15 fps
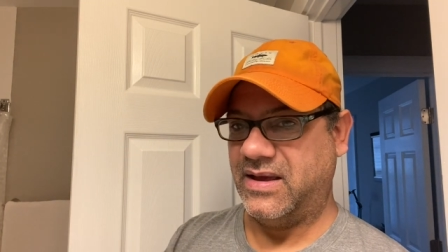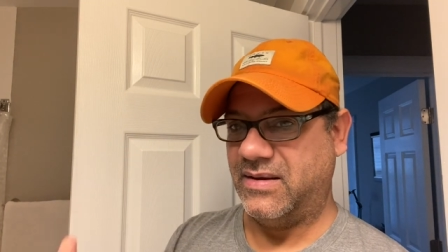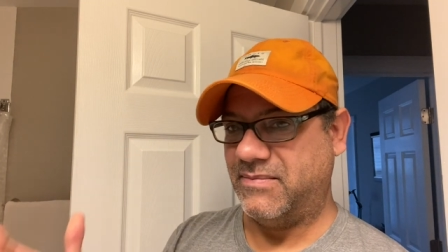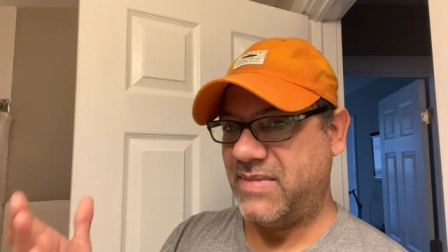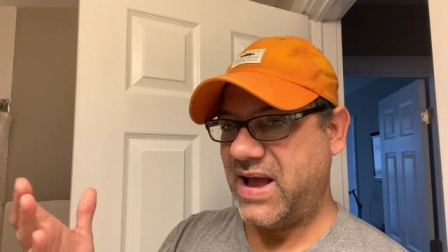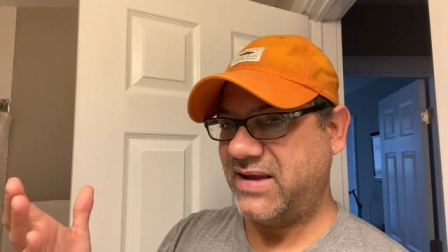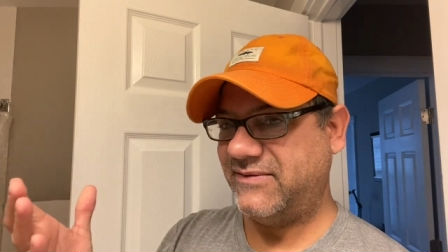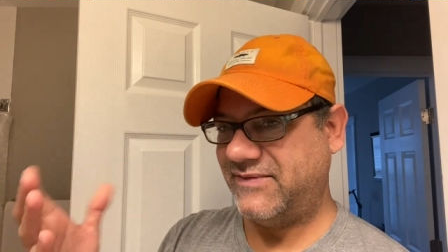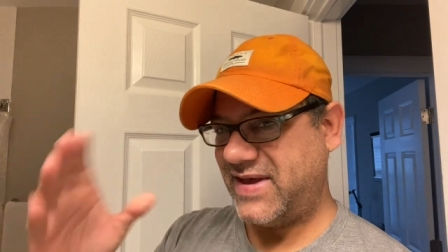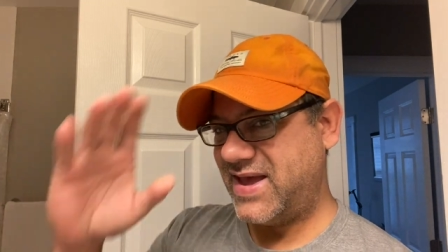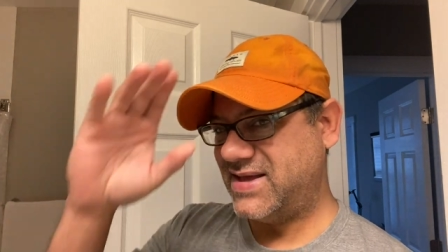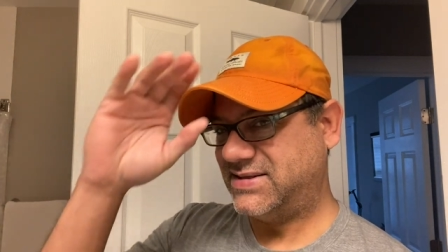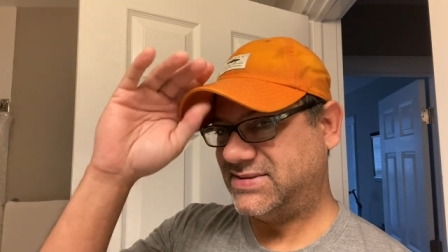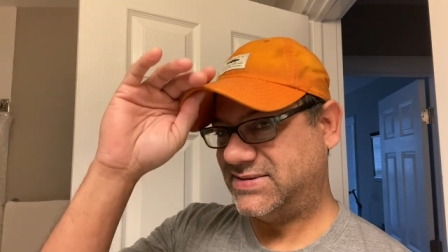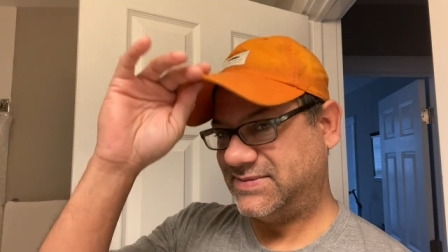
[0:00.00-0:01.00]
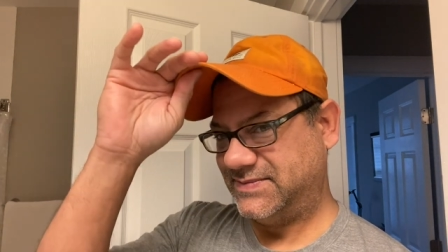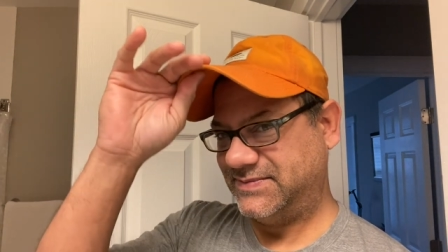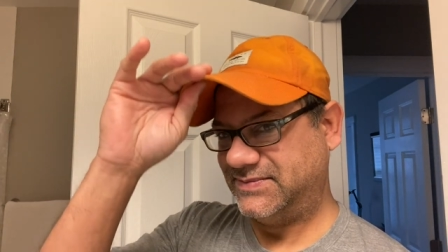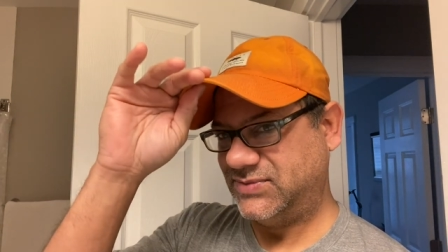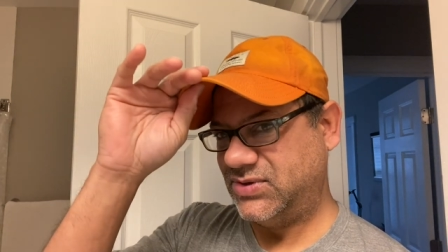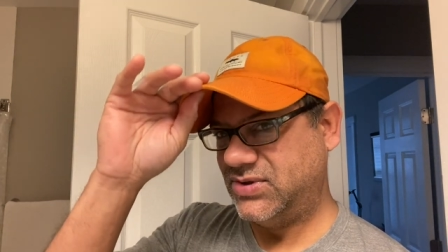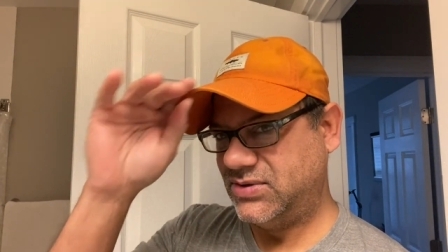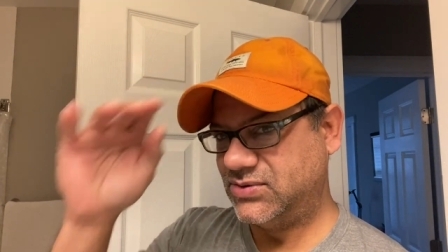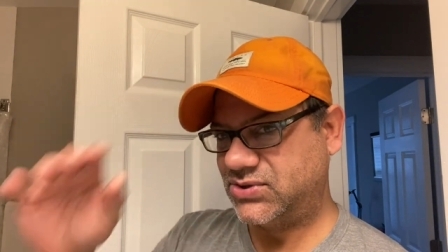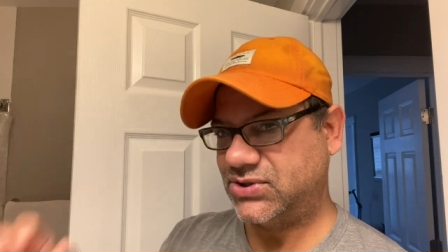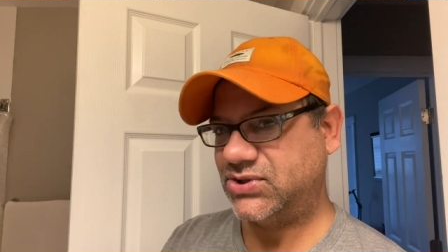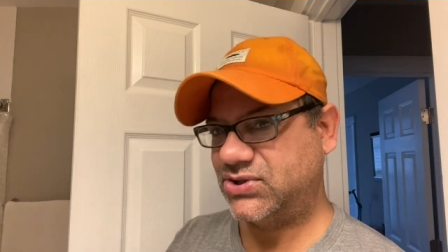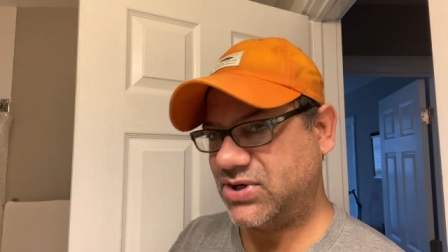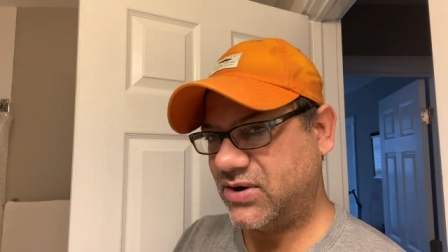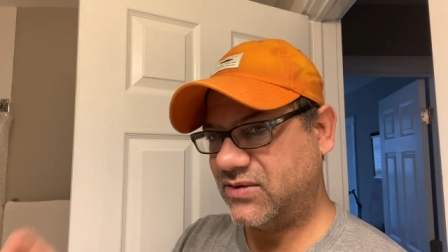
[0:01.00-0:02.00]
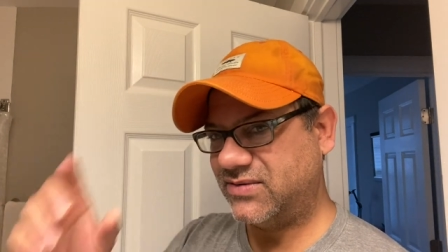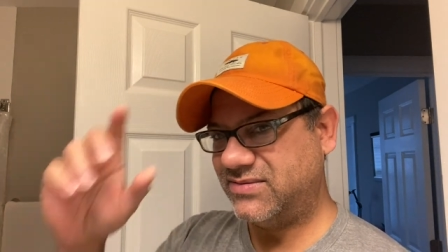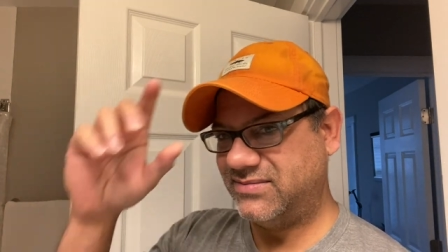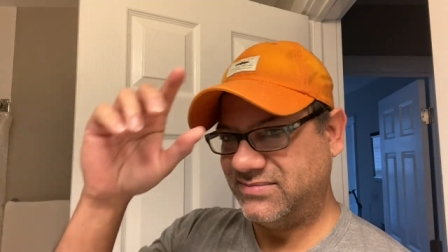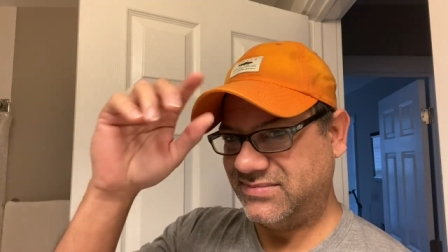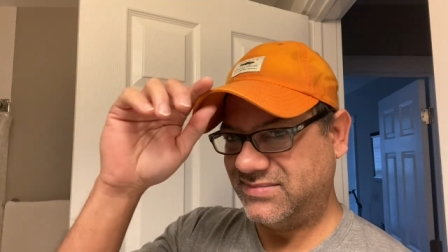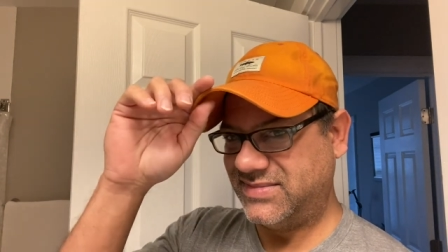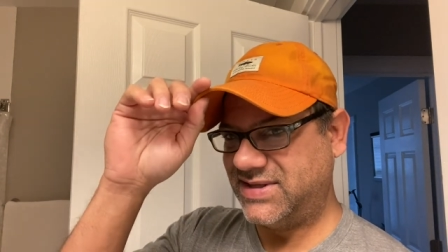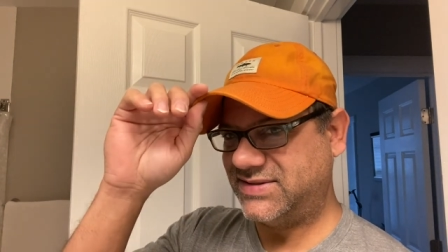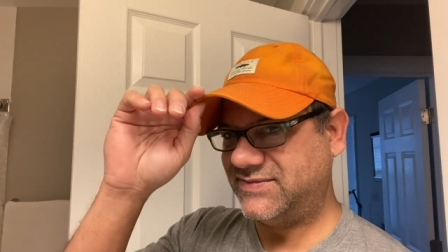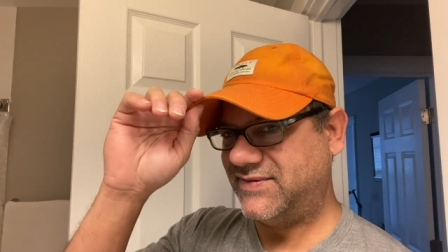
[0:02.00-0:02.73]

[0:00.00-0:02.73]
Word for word: Mike Vance, you should show this